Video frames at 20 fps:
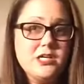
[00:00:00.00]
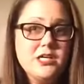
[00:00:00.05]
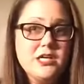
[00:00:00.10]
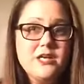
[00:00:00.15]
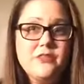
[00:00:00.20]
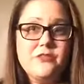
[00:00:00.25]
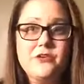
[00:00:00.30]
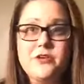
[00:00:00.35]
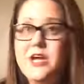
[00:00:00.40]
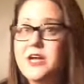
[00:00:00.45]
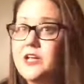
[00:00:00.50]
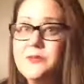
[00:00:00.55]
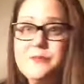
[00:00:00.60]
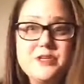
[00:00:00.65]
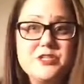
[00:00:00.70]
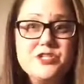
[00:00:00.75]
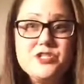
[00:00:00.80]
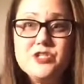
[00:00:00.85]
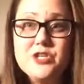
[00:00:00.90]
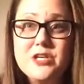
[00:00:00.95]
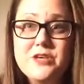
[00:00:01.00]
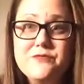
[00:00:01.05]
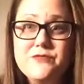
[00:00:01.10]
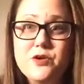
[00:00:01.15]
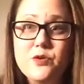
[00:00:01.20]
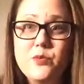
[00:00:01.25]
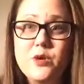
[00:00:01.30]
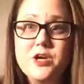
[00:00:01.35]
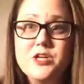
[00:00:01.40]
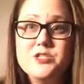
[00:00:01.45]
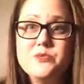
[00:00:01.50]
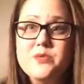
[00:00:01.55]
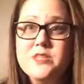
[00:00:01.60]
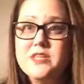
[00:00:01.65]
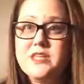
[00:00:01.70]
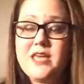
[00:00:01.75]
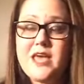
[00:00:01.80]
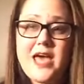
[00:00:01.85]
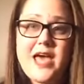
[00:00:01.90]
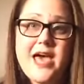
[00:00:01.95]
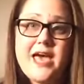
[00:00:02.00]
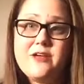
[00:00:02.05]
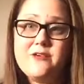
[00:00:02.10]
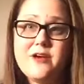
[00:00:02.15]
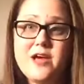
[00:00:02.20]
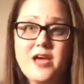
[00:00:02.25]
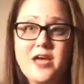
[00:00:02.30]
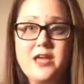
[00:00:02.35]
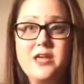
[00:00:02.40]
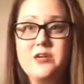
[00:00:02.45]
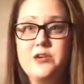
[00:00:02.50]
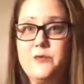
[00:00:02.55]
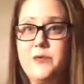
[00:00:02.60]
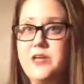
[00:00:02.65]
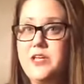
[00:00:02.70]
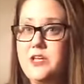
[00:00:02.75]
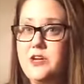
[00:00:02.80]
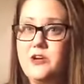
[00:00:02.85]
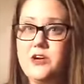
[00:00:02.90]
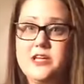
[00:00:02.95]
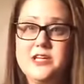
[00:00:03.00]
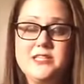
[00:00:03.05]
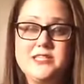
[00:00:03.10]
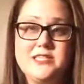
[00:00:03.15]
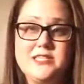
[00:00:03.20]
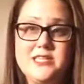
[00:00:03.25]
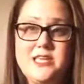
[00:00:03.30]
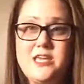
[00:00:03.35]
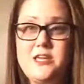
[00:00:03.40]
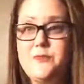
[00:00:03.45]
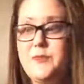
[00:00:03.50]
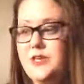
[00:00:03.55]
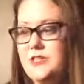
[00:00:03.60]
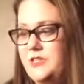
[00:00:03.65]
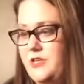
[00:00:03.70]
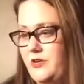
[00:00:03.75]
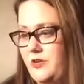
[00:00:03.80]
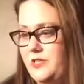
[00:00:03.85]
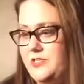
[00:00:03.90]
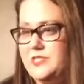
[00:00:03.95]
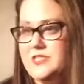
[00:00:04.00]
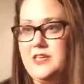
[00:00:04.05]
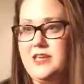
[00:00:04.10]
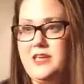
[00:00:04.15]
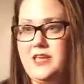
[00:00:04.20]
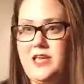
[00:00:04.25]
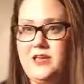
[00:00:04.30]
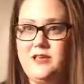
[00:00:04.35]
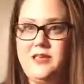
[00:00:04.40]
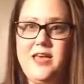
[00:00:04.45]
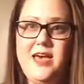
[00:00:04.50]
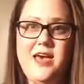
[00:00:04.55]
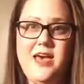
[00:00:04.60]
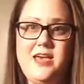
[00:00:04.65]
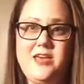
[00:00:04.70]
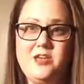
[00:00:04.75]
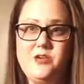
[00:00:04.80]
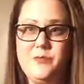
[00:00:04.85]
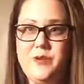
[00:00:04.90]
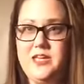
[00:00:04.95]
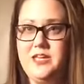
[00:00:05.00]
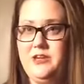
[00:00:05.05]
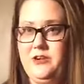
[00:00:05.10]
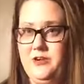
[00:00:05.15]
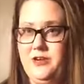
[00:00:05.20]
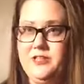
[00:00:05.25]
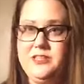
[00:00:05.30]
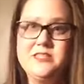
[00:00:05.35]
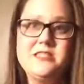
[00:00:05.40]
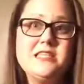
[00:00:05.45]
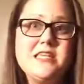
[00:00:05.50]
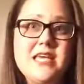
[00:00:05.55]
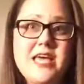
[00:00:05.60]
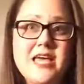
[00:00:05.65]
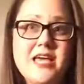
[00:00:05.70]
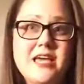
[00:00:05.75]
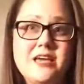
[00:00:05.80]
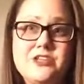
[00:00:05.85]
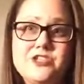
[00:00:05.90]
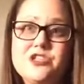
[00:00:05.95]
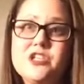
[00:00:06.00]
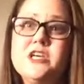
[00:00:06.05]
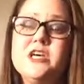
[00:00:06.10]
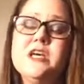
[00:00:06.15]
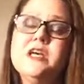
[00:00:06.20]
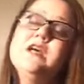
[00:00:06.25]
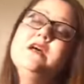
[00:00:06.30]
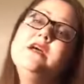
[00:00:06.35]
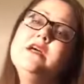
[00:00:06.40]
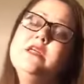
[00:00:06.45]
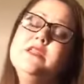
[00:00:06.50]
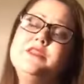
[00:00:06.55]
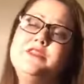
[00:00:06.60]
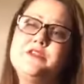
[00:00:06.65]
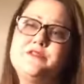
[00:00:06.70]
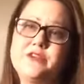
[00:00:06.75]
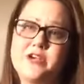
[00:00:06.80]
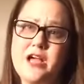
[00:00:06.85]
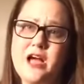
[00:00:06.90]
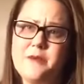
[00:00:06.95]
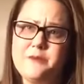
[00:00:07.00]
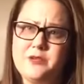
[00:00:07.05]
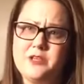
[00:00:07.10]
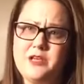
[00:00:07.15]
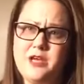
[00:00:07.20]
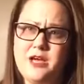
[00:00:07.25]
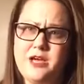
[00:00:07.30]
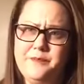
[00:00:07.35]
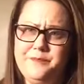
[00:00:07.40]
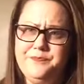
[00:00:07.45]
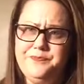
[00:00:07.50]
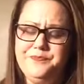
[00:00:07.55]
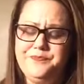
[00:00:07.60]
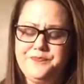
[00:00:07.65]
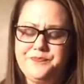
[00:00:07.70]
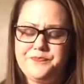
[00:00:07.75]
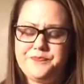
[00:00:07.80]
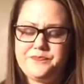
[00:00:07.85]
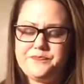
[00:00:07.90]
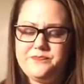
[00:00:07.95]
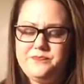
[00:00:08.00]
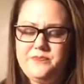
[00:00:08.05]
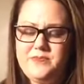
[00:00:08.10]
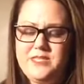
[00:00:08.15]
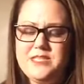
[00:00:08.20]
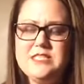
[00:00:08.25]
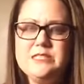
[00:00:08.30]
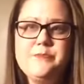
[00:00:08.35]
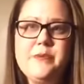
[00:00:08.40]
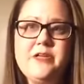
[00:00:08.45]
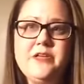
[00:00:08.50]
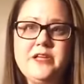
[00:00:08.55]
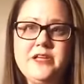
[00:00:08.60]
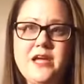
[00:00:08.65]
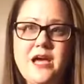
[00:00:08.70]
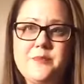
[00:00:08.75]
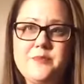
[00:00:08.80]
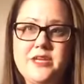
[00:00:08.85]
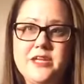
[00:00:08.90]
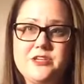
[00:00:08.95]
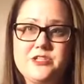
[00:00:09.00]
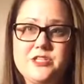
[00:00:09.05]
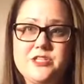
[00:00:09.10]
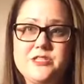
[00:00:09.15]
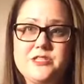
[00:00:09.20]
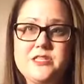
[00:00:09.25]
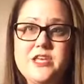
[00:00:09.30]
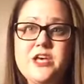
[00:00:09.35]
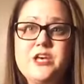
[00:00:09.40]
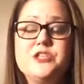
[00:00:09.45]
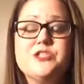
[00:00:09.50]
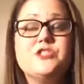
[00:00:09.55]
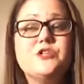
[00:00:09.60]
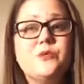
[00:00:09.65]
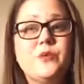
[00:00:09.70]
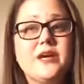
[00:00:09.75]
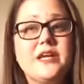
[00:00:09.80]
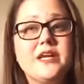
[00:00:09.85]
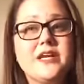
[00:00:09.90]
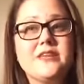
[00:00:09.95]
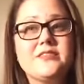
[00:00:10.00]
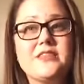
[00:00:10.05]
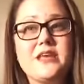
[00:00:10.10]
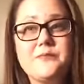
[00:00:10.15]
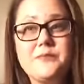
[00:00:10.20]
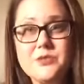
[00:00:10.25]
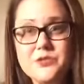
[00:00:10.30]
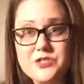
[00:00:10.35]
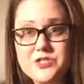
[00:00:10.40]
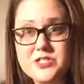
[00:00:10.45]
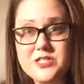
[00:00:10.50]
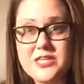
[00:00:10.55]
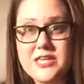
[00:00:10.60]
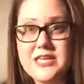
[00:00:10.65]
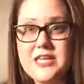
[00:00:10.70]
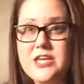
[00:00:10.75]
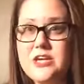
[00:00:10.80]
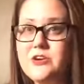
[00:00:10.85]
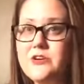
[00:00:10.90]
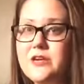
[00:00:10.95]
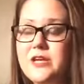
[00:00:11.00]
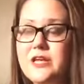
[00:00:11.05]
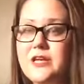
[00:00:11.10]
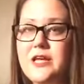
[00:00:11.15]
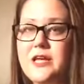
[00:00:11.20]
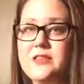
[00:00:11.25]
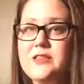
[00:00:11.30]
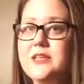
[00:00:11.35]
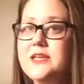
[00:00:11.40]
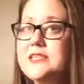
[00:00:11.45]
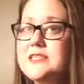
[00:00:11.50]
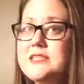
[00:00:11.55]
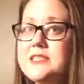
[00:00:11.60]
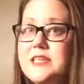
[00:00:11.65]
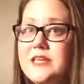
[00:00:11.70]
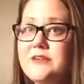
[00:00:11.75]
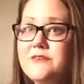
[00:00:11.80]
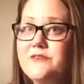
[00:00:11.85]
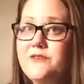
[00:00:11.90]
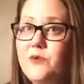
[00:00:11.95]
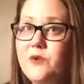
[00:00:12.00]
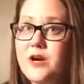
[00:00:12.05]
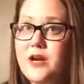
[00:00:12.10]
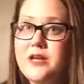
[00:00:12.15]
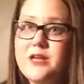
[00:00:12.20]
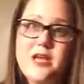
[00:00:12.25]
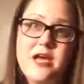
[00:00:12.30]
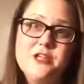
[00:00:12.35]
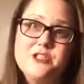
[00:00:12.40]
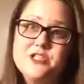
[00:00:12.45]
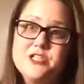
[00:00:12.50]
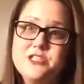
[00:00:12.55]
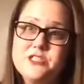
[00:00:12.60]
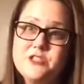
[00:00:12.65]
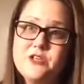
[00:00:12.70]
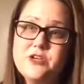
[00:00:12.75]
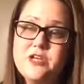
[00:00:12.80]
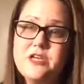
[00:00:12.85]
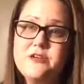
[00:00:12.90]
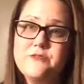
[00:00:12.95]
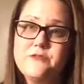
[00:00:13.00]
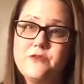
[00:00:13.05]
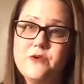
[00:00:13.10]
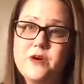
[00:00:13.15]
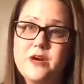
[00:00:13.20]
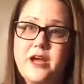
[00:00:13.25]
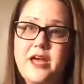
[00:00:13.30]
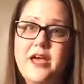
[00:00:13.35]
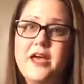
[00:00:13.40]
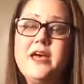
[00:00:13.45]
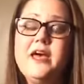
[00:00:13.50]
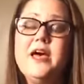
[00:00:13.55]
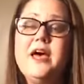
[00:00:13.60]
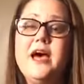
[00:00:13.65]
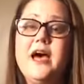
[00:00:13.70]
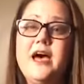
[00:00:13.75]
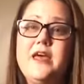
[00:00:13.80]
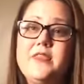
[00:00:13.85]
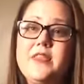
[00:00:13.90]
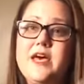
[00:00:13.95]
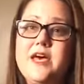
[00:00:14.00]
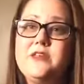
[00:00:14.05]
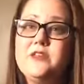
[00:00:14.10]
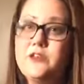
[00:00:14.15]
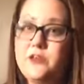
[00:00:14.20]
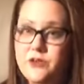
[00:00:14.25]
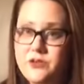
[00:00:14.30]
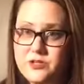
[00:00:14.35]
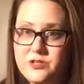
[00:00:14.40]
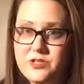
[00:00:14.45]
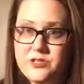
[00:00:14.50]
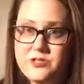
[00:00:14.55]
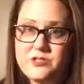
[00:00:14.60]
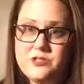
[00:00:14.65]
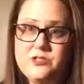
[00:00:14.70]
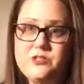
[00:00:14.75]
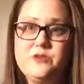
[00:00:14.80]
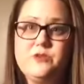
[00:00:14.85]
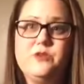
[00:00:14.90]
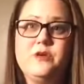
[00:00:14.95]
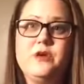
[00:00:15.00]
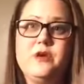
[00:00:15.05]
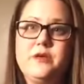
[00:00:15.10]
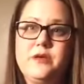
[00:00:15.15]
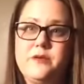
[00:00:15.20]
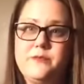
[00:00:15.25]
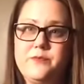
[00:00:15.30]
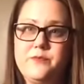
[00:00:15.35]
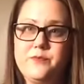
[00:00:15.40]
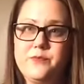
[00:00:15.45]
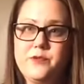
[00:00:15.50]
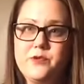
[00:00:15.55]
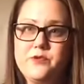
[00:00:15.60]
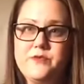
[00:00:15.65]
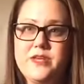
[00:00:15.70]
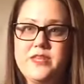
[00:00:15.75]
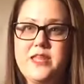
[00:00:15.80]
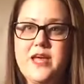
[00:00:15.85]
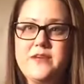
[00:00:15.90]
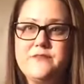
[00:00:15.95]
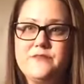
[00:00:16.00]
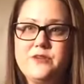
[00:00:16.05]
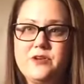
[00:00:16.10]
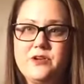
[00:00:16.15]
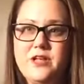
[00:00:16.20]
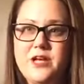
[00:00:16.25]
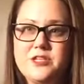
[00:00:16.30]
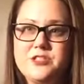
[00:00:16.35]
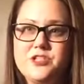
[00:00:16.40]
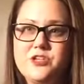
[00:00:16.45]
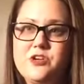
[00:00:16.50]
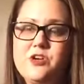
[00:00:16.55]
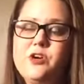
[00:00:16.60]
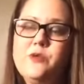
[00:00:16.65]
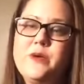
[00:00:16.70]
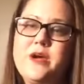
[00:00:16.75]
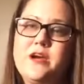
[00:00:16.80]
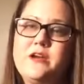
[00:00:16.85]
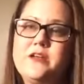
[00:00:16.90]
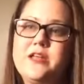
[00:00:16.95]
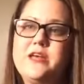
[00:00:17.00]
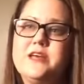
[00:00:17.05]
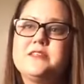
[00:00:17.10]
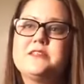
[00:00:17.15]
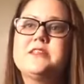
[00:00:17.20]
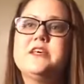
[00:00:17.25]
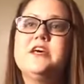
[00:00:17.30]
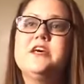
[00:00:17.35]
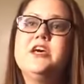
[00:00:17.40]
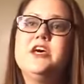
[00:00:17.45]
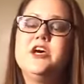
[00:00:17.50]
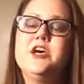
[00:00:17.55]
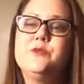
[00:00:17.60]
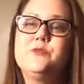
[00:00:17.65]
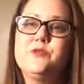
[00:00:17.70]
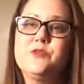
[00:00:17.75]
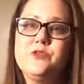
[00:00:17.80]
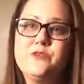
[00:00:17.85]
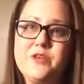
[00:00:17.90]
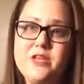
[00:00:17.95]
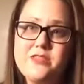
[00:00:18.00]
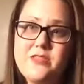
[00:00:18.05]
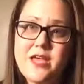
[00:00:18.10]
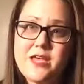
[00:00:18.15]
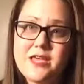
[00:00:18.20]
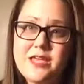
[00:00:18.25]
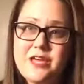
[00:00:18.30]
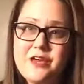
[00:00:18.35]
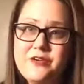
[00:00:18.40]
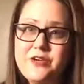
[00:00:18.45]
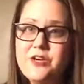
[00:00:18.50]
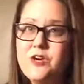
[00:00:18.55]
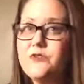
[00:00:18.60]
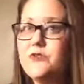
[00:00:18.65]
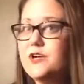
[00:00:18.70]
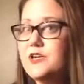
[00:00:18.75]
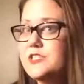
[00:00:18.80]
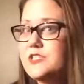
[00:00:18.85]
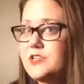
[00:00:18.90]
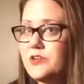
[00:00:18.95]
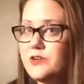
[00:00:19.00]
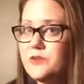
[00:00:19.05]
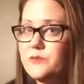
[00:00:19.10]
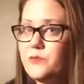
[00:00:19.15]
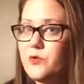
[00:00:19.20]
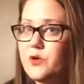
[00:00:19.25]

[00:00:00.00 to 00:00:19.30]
they're not going to be just looking for words with K, right? You might hear it in C, you might hear it in CK, you might hear it in CH. Different spelling combinations. So we want to get them used to hearing and listening for it, not just looking for it. And then you're in tune, improving that phonological awareness, improving that carryover because they're more